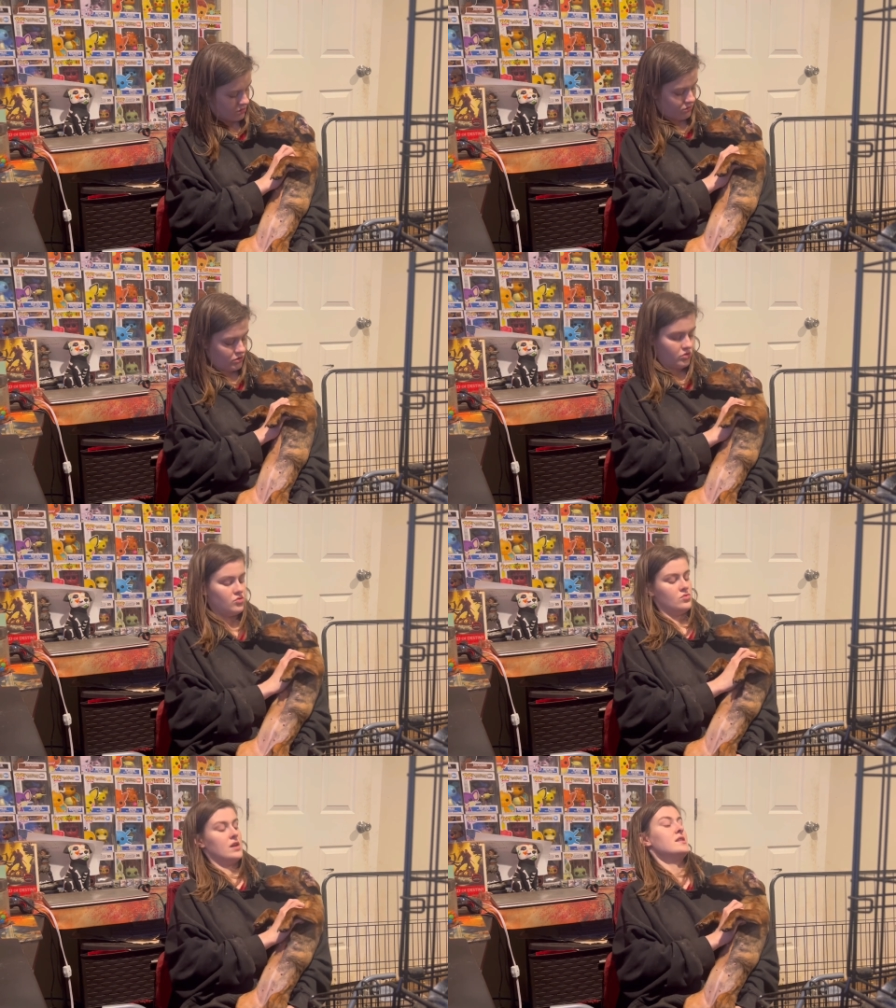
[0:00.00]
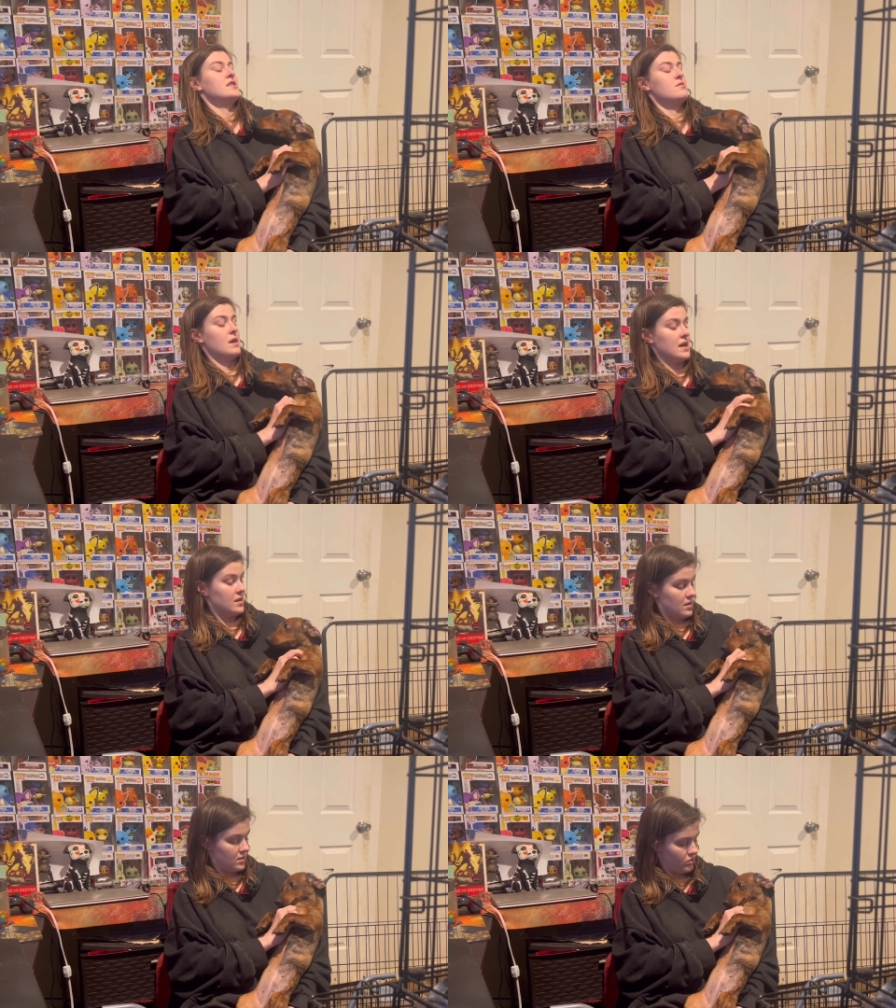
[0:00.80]
girl. You do not need the mic.
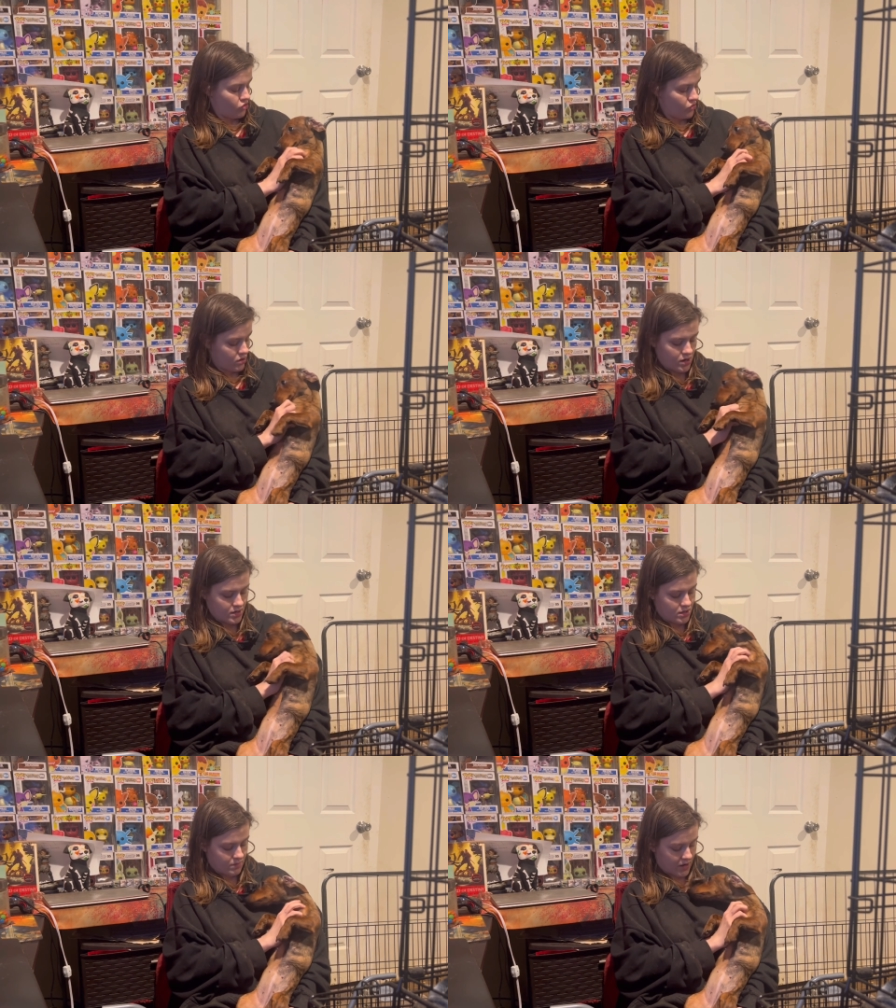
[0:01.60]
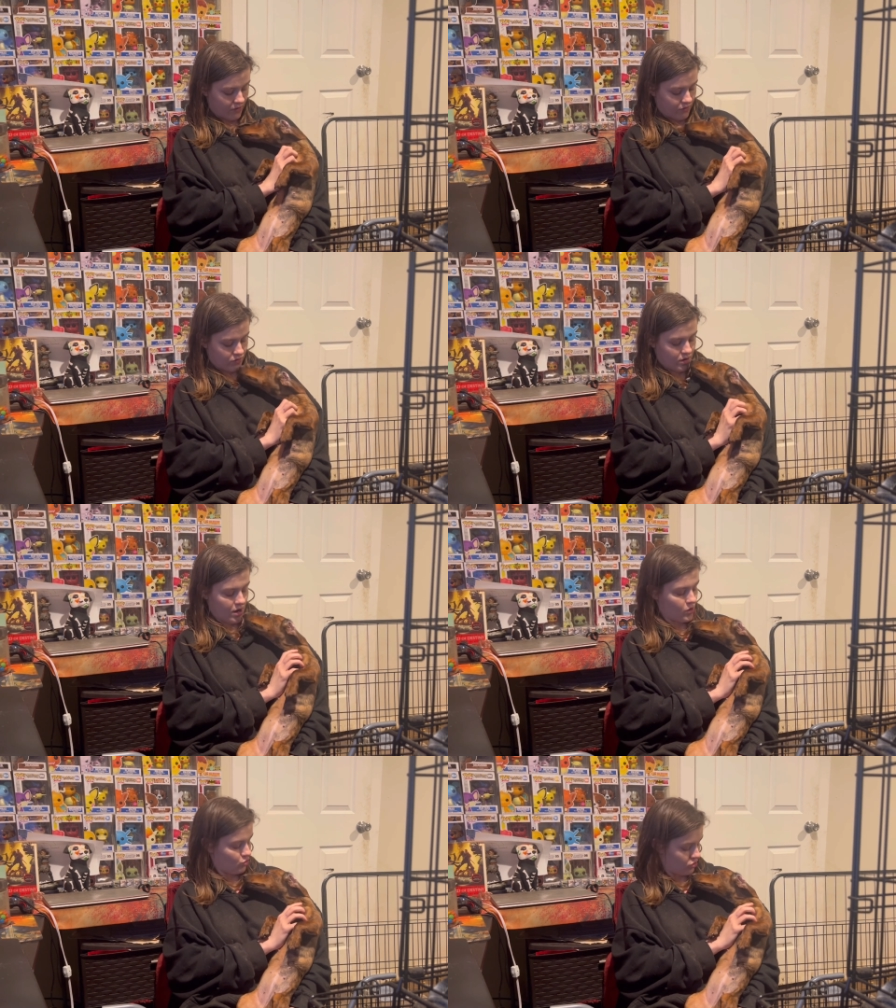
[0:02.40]
You do not need the microphone.
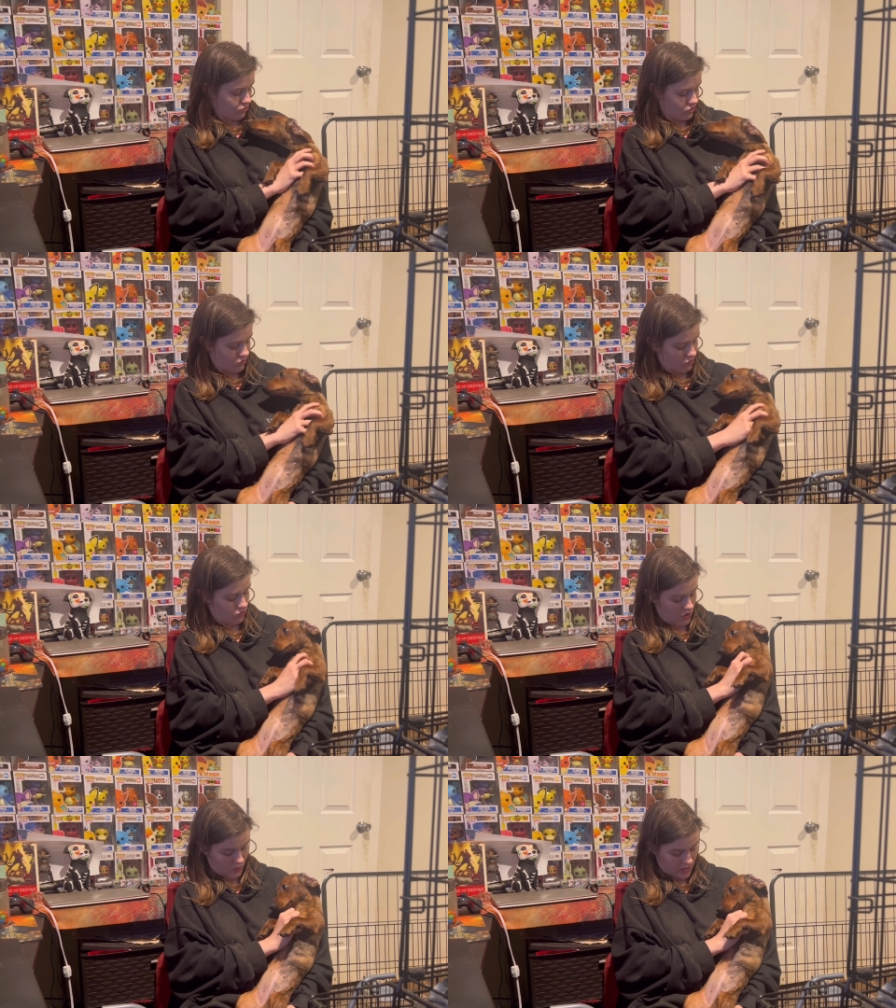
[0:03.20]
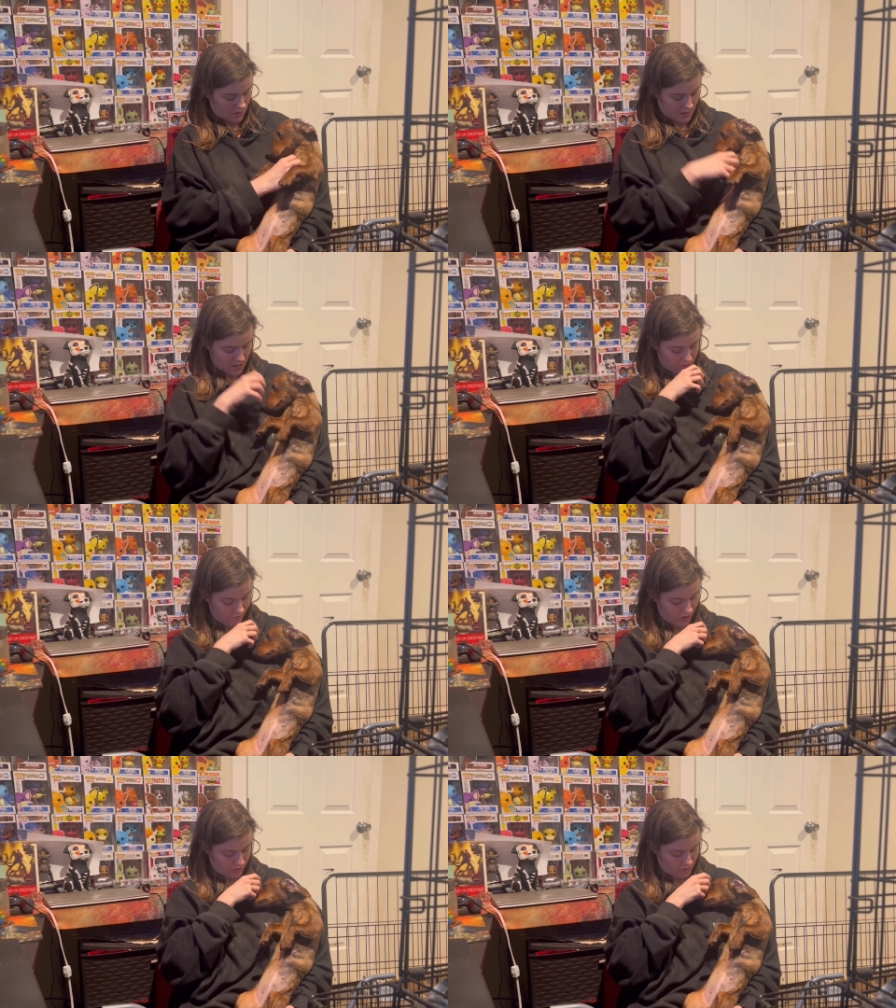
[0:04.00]
No, don't, don't you don't need the
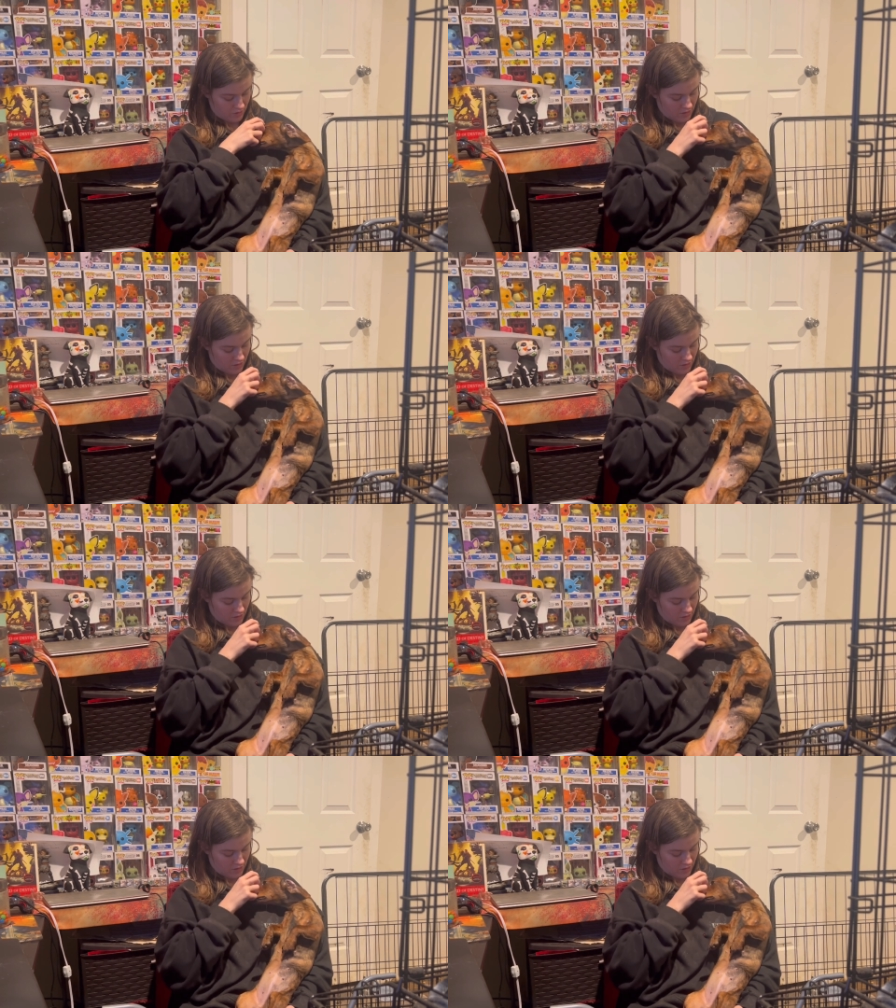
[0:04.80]
microphone.